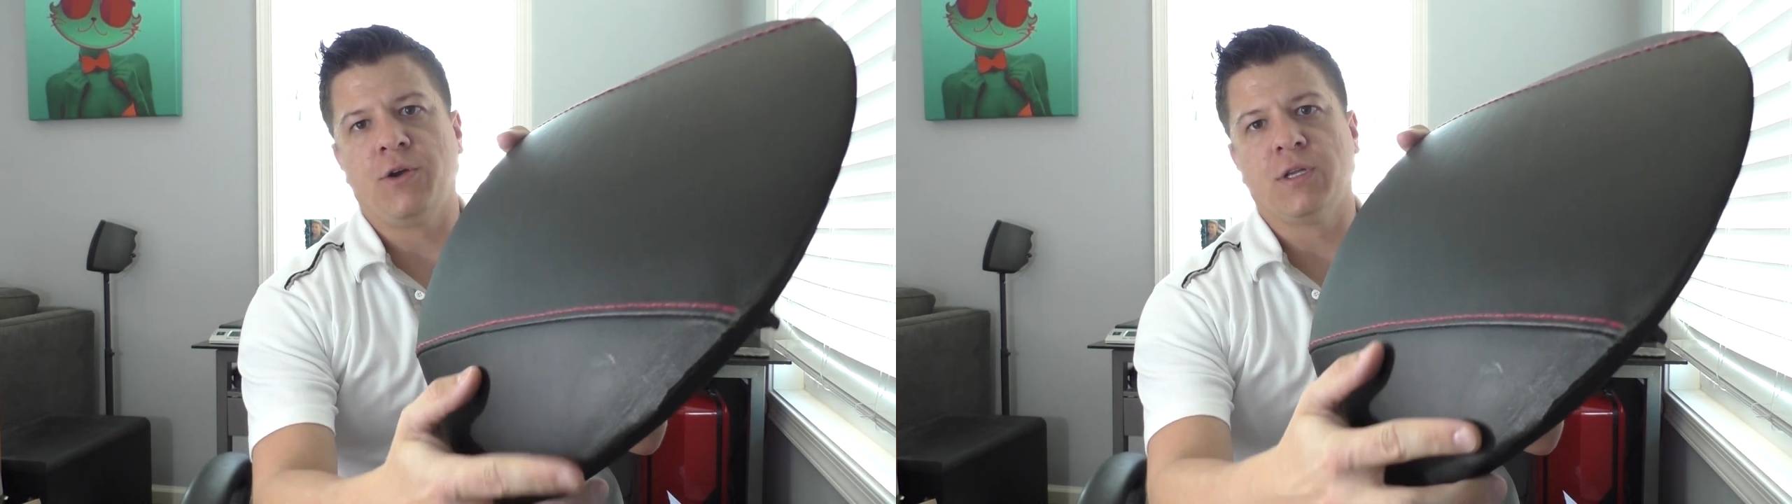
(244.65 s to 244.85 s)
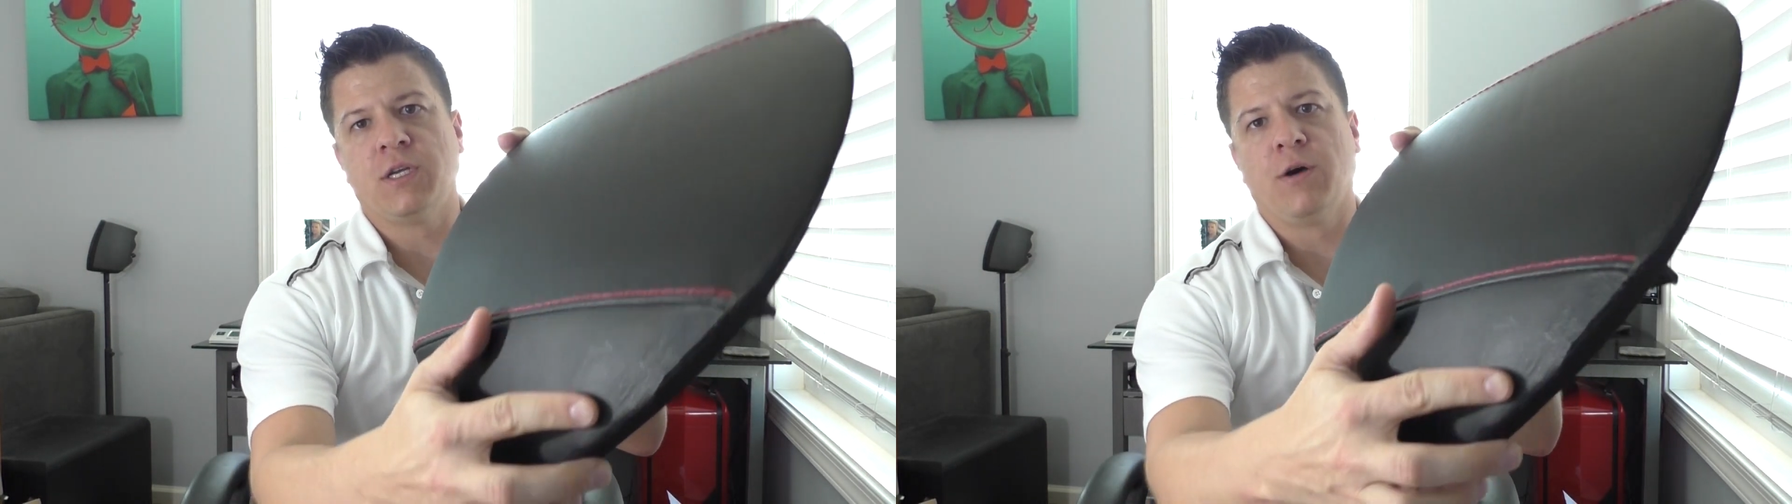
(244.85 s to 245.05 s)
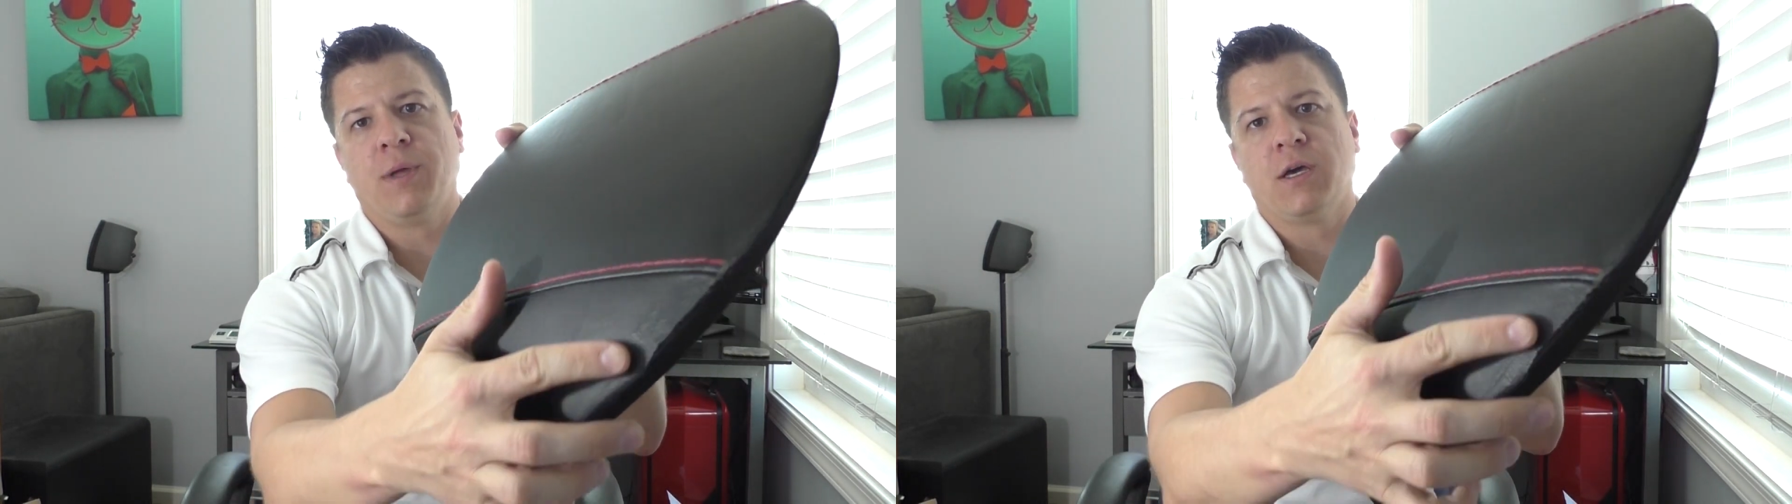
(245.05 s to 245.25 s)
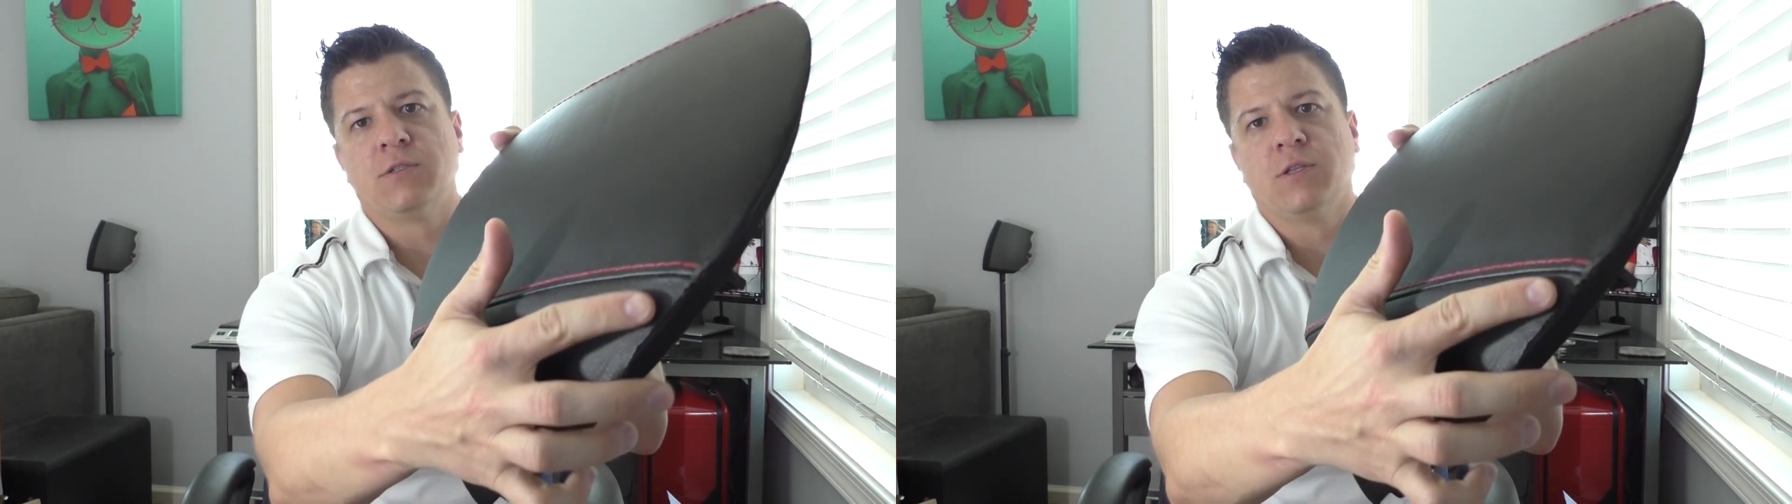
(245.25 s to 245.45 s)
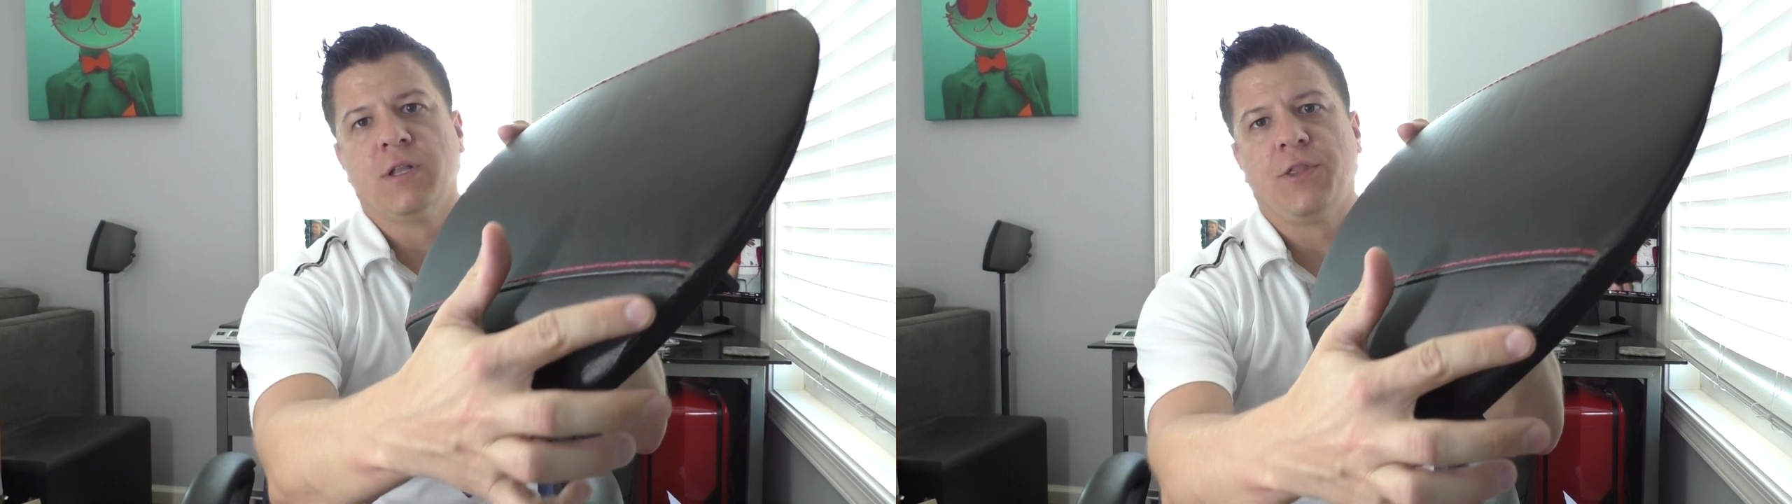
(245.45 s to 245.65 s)
You can tell
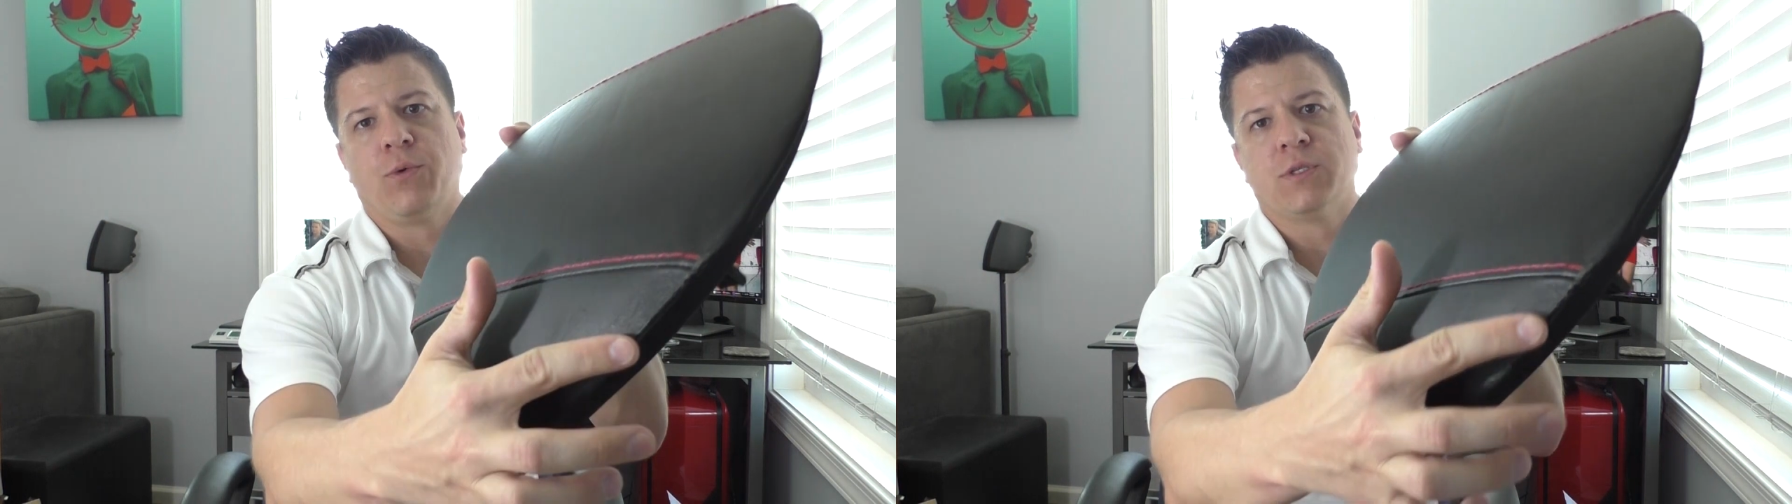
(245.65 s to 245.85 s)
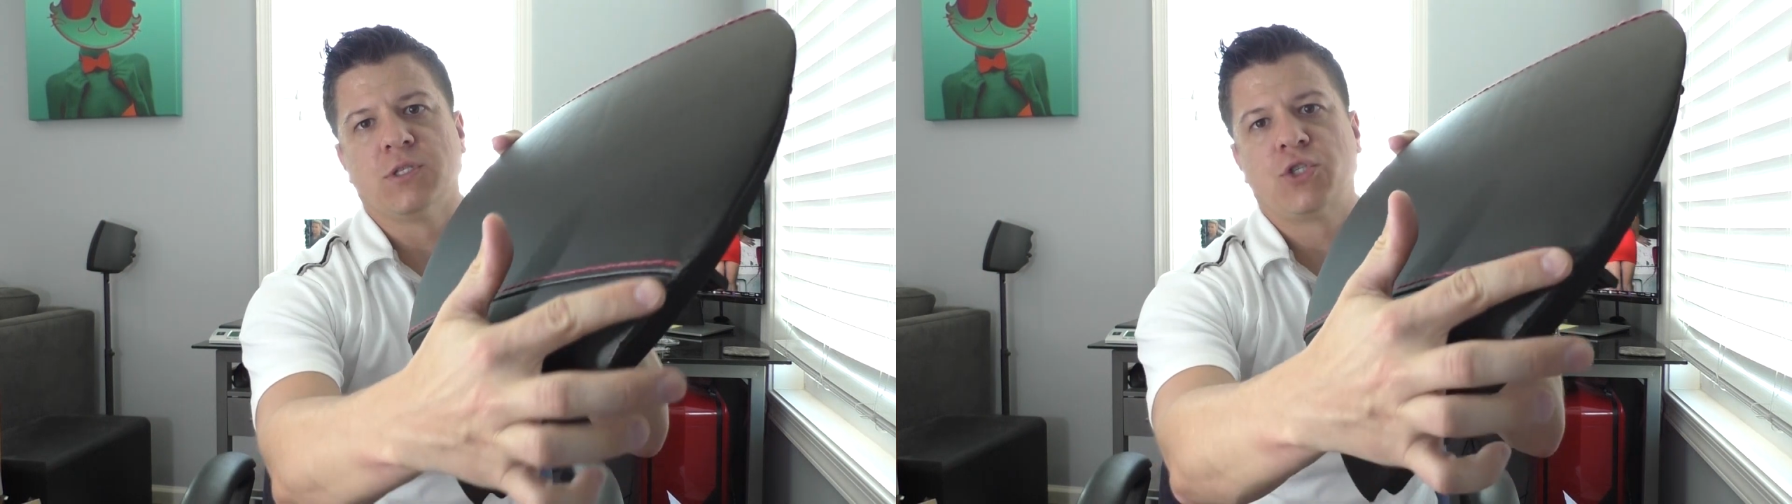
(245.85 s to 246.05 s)
because the leather wasn't